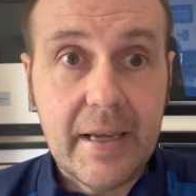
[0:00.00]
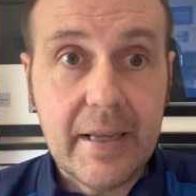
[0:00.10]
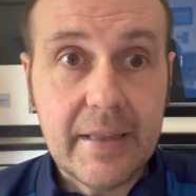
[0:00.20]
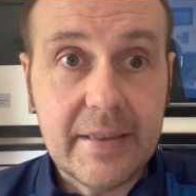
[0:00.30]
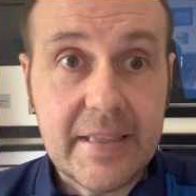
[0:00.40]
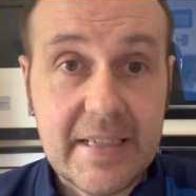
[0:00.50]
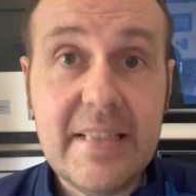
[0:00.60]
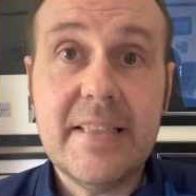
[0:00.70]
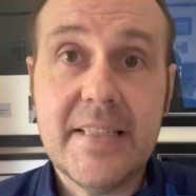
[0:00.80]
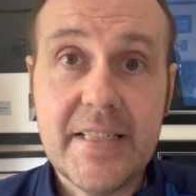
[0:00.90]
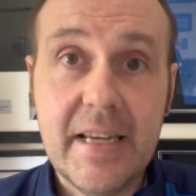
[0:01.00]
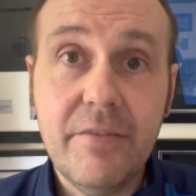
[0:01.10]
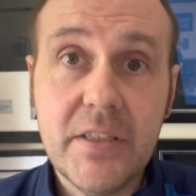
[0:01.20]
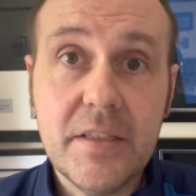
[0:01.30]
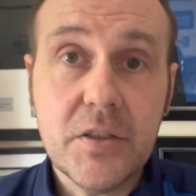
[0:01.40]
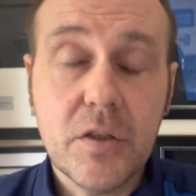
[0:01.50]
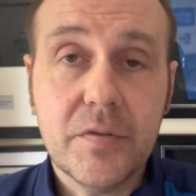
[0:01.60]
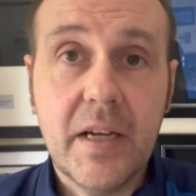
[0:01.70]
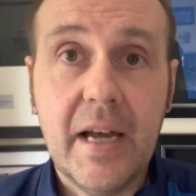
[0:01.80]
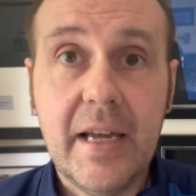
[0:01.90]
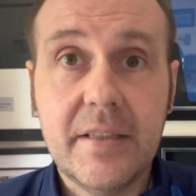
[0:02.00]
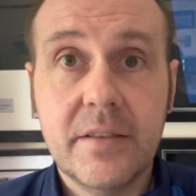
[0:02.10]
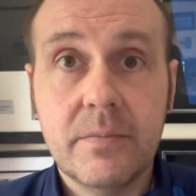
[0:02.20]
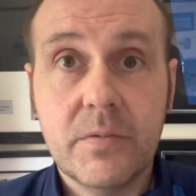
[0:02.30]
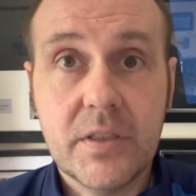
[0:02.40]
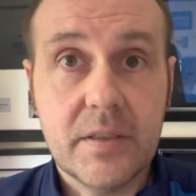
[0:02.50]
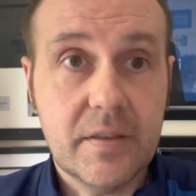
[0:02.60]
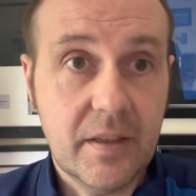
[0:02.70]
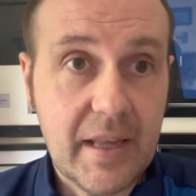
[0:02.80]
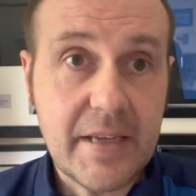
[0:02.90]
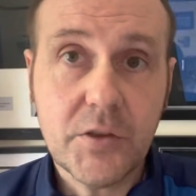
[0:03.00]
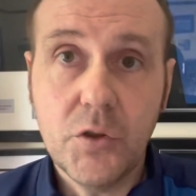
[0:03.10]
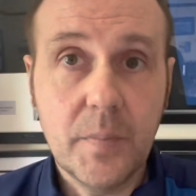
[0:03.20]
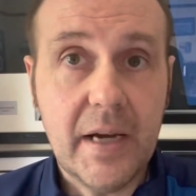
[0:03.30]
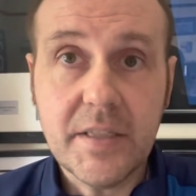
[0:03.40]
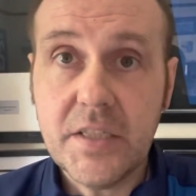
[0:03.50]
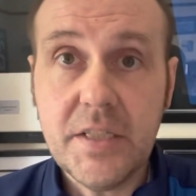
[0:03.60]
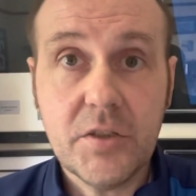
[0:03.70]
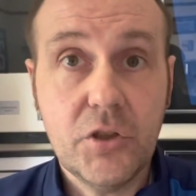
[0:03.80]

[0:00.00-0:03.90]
they need to see evidence of it. And the last two matches,